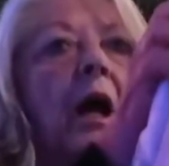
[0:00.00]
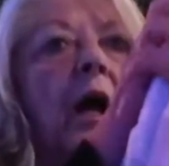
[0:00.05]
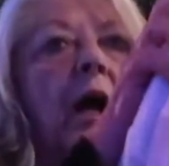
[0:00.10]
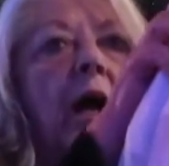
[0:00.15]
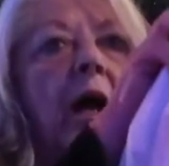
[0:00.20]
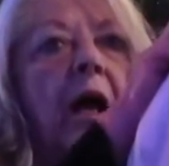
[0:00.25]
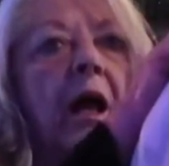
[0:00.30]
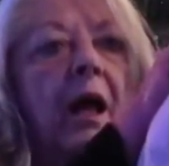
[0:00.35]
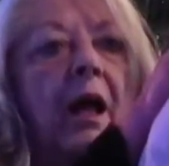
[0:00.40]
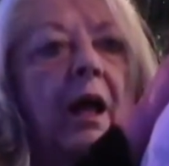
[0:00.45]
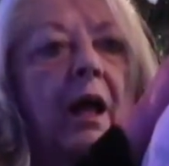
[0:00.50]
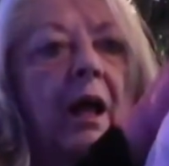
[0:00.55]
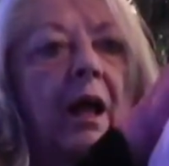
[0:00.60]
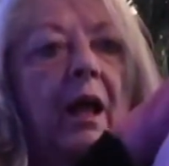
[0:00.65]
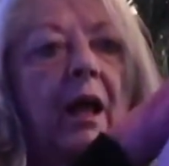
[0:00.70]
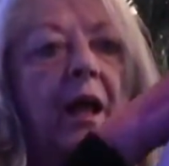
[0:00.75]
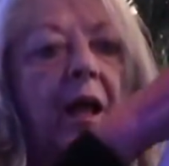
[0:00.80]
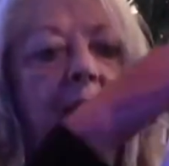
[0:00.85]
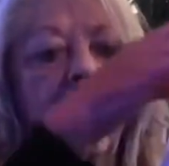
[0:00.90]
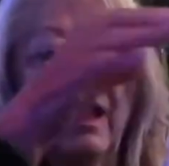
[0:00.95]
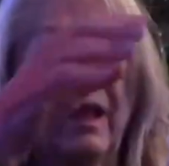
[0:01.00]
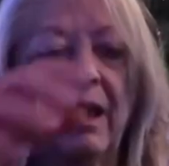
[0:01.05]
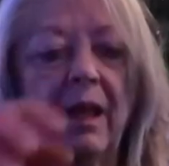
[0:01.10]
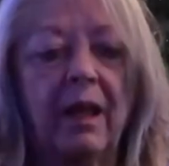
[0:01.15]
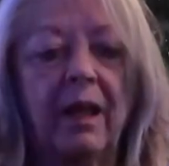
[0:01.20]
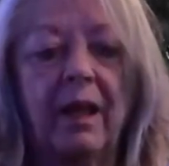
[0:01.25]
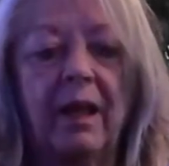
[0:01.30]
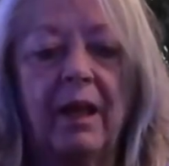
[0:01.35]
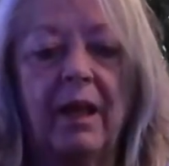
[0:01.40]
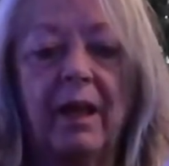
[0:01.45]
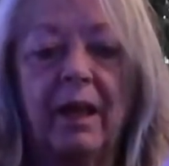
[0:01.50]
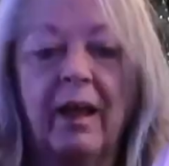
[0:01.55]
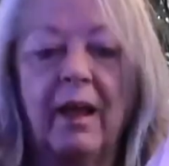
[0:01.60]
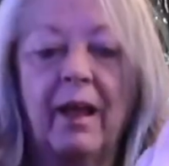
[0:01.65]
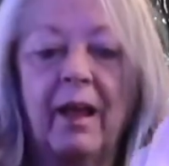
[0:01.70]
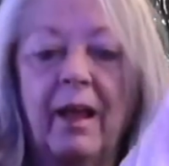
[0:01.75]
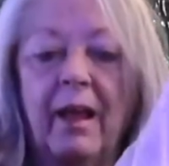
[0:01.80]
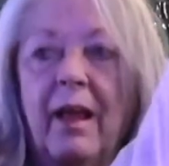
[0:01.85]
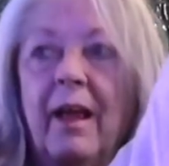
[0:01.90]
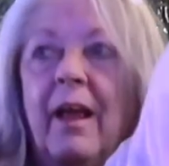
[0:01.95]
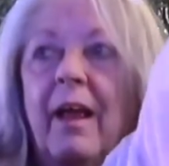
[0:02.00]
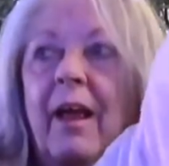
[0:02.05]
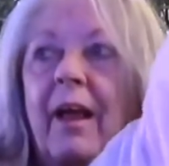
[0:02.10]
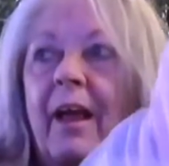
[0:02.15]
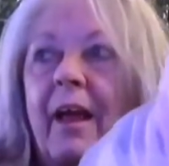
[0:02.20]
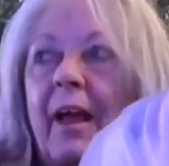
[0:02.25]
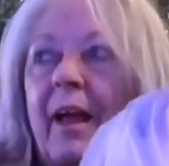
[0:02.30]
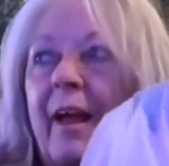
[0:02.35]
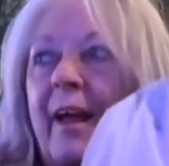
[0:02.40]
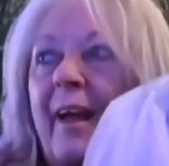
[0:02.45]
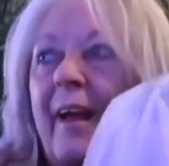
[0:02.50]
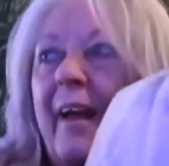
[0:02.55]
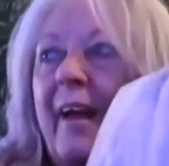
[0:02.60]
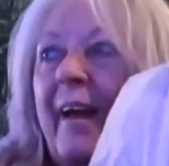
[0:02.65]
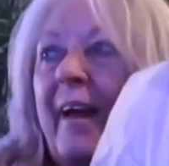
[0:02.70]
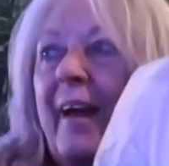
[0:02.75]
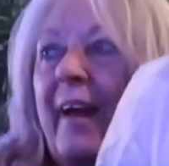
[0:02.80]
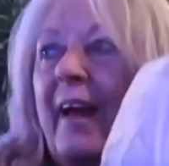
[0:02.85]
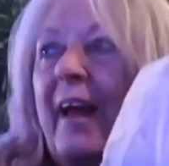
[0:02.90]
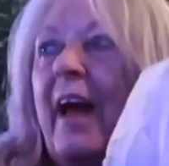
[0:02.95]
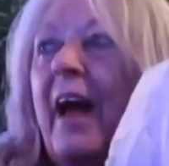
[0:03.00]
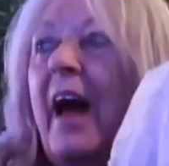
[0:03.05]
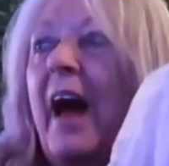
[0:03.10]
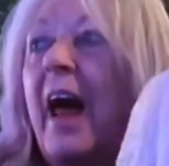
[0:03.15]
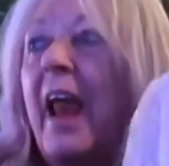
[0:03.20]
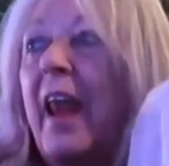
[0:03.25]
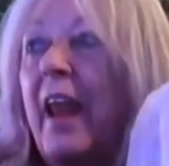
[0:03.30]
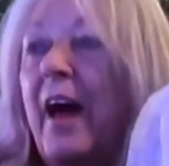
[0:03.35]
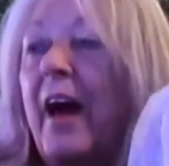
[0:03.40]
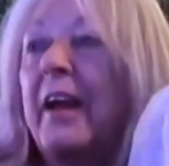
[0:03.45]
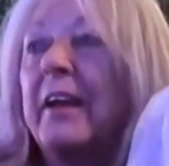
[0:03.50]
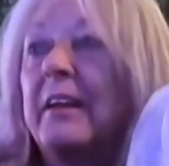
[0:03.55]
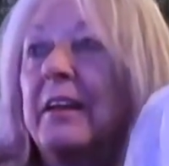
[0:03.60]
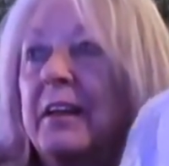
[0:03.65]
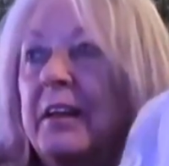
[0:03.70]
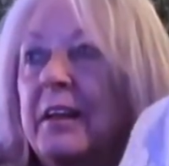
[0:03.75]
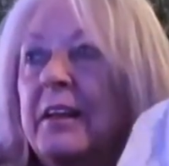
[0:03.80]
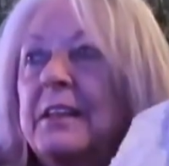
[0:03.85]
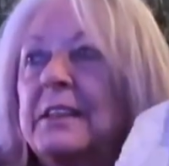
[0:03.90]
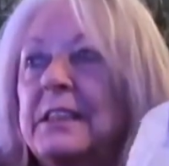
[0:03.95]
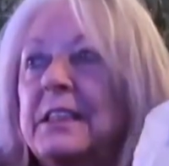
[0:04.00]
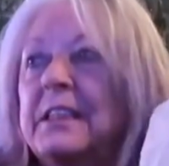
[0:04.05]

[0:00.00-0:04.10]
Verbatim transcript: I don't get it. It's just that. Yeah, that's why I don't. Like this.